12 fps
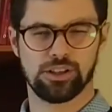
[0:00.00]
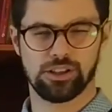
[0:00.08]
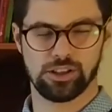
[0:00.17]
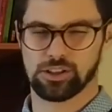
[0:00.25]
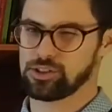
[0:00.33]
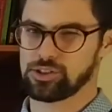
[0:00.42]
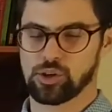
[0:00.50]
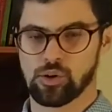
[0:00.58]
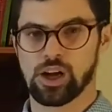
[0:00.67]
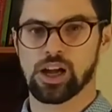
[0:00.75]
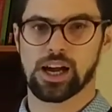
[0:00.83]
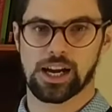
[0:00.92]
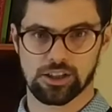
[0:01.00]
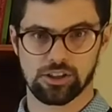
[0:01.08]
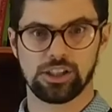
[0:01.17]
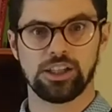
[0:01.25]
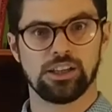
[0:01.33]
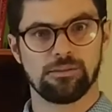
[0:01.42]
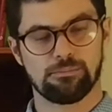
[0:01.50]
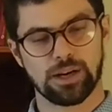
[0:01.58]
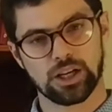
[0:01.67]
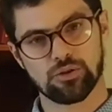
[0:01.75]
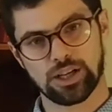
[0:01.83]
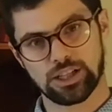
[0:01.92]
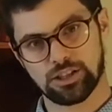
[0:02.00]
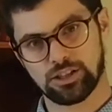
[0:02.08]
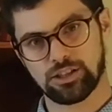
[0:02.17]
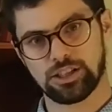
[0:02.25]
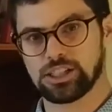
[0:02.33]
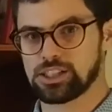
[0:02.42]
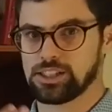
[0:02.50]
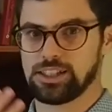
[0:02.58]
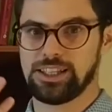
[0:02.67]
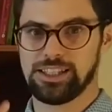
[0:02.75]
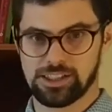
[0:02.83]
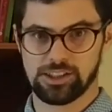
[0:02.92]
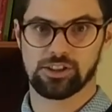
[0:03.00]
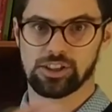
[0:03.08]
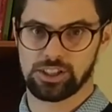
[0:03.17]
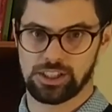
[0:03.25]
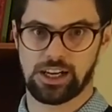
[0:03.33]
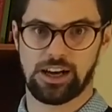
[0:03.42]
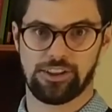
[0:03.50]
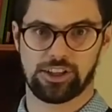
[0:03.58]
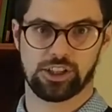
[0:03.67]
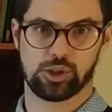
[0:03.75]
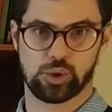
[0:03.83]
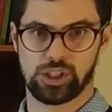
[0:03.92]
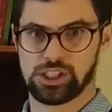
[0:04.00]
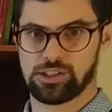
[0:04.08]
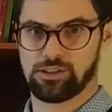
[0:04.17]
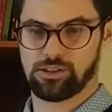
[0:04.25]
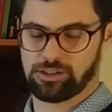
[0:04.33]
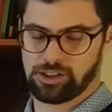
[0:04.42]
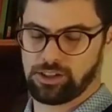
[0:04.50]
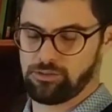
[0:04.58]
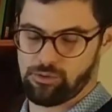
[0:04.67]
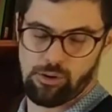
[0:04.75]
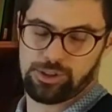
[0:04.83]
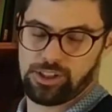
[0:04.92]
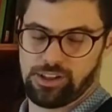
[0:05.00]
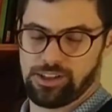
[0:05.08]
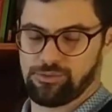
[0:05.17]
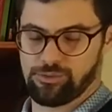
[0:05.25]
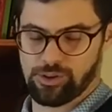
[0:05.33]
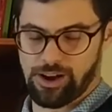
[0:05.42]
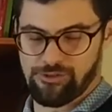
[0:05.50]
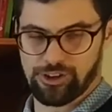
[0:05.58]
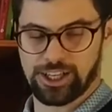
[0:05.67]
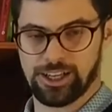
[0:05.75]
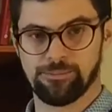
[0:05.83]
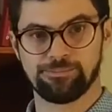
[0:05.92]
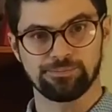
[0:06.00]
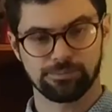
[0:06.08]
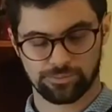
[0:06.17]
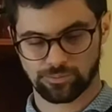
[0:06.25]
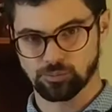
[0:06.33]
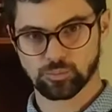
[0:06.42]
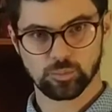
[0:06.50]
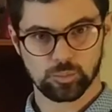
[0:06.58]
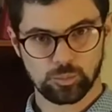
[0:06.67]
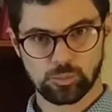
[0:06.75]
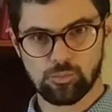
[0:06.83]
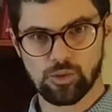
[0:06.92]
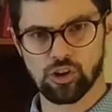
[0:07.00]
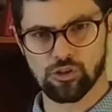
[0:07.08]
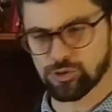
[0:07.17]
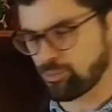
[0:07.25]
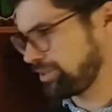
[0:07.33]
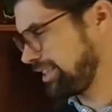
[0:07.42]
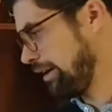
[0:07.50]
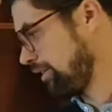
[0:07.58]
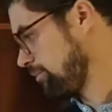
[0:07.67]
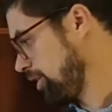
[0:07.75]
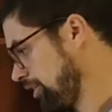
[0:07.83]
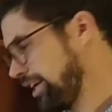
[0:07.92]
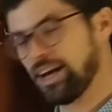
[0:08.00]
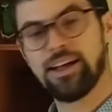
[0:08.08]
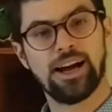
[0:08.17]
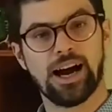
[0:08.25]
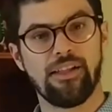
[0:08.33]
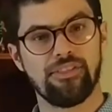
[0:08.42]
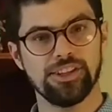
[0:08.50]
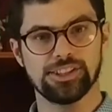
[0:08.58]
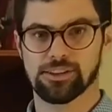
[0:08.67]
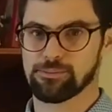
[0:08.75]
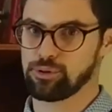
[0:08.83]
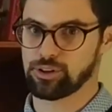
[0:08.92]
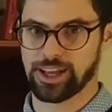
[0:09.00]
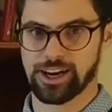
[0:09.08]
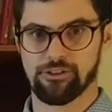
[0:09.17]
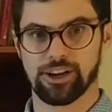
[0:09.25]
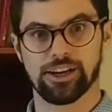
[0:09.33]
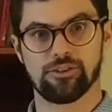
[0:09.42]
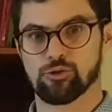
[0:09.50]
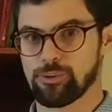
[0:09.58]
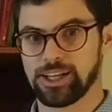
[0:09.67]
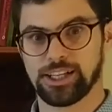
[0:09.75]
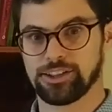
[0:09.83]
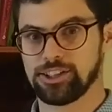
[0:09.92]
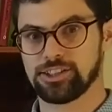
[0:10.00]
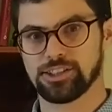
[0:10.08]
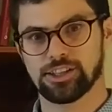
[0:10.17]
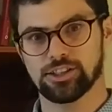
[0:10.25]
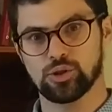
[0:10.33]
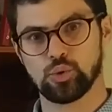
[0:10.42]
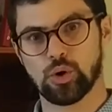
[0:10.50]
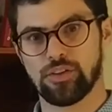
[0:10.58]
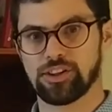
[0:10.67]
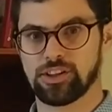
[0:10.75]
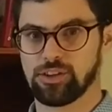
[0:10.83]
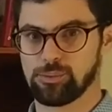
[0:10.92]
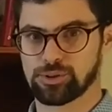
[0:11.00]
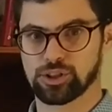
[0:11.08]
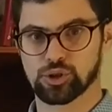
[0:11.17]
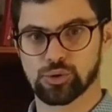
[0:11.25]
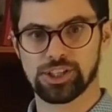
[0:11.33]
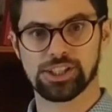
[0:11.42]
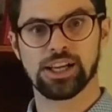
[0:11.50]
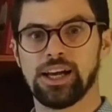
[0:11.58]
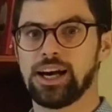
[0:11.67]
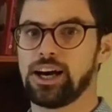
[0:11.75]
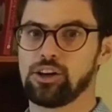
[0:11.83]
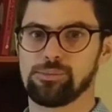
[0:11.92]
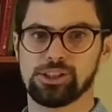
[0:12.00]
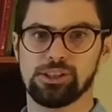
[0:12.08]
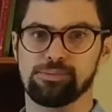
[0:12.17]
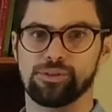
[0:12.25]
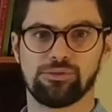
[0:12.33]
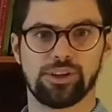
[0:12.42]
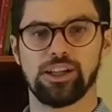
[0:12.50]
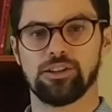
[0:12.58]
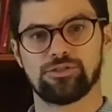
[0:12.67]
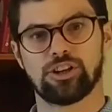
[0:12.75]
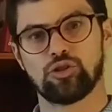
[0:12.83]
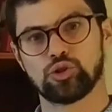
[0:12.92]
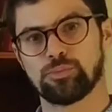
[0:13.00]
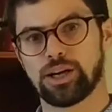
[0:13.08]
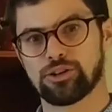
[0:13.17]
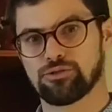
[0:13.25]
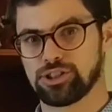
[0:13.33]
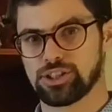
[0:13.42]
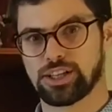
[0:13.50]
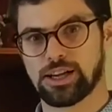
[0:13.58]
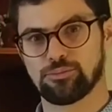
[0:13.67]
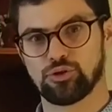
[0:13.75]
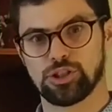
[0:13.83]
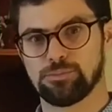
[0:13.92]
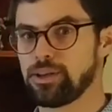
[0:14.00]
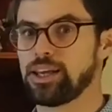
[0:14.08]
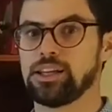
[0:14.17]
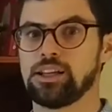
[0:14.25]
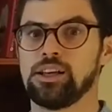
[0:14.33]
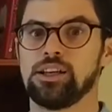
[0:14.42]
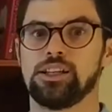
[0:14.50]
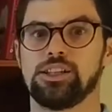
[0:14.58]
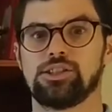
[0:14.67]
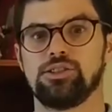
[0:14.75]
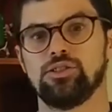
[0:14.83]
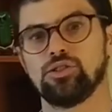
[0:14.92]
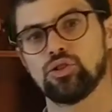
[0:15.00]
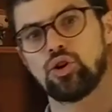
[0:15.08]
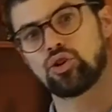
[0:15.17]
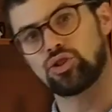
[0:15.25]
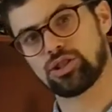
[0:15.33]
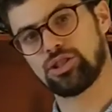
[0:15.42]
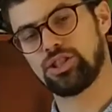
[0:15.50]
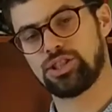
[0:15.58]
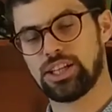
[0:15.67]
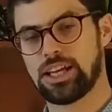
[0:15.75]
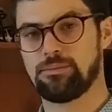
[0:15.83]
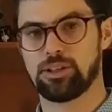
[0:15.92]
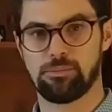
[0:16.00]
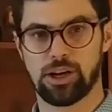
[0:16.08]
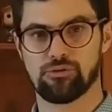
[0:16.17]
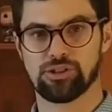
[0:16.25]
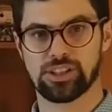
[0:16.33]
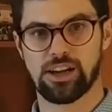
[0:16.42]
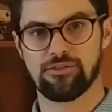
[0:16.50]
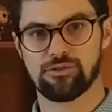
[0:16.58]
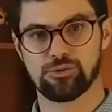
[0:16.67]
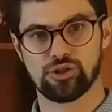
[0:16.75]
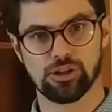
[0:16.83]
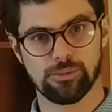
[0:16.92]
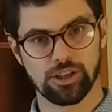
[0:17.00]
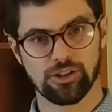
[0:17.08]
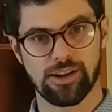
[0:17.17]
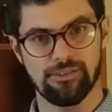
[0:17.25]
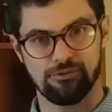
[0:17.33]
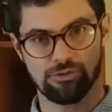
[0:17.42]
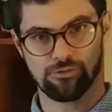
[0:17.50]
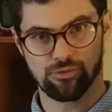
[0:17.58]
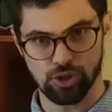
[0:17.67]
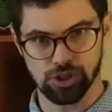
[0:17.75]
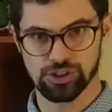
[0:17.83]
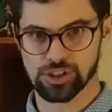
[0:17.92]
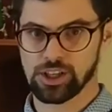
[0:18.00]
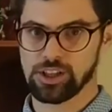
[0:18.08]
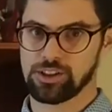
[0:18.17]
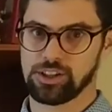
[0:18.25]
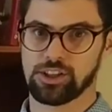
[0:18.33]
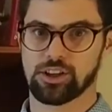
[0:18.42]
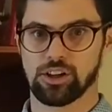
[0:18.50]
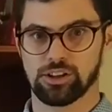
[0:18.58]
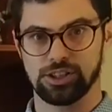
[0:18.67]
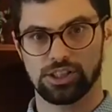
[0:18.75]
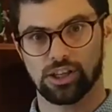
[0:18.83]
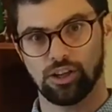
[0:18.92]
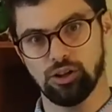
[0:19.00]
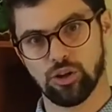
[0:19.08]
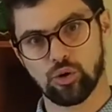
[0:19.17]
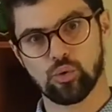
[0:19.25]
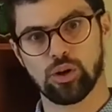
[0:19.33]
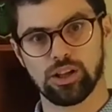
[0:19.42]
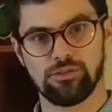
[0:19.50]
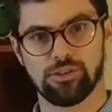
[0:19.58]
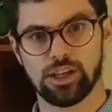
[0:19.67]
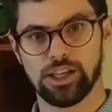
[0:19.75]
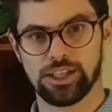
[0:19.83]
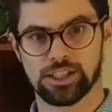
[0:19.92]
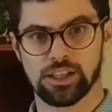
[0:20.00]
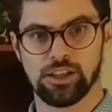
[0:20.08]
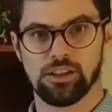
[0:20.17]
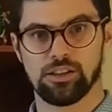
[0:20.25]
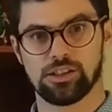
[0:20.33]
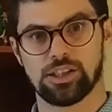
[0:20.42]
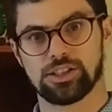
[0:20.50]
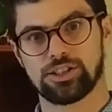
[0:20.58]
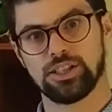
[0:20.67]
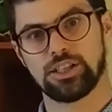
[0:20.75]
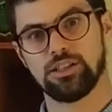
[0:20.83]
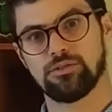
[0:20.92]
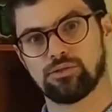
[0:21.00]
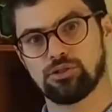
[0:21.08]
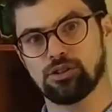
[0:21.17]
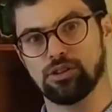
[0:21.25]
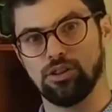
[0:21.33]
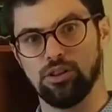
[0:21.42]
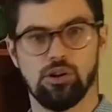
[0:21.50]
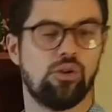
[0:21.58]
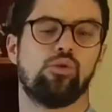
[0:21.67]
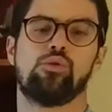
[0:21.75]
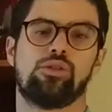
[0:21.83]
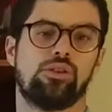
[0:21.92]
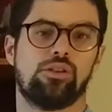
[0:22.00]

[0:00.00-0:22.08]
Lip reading: Union. So actually, migration is easier than other countries, obviously from Africa or from South America. And these are Bulgaria and Romania. These are two underdeveloped countries. And obviously the profile of those migrants that come to Spain is not the same that migrants come from Germany or come from France. These are low qualified, seeking for low